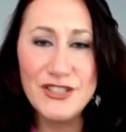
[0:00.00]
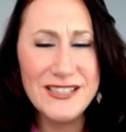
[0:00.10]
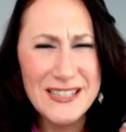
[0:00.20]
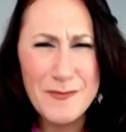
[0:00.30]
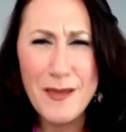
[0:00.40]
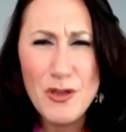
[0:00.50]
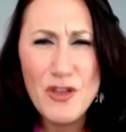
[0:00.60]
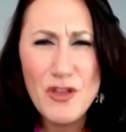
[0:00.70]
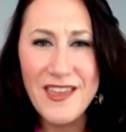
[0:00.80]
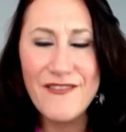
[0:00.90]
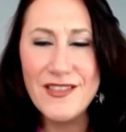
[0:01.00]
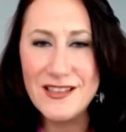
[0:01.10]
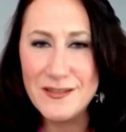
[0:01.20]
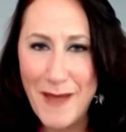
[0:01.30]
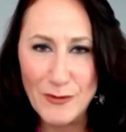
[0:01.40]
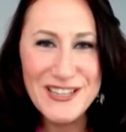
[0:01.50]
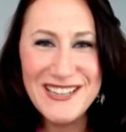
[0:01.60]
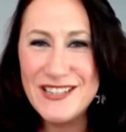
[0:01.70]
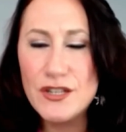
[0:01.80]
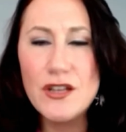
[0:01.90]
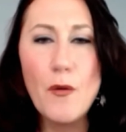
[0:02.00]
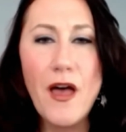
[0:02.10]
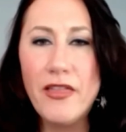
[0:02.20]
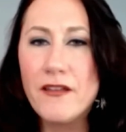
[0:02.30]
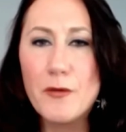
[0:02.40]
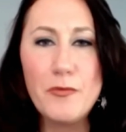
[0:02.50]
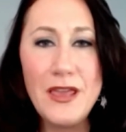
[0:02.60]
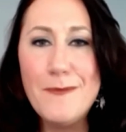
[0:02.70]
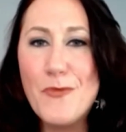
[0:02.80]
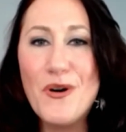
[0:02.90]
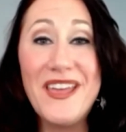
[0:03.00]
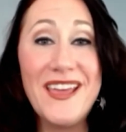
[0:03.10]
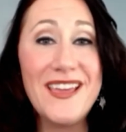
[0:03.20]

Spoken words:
She says, maybe you've been given this mountain to show other people it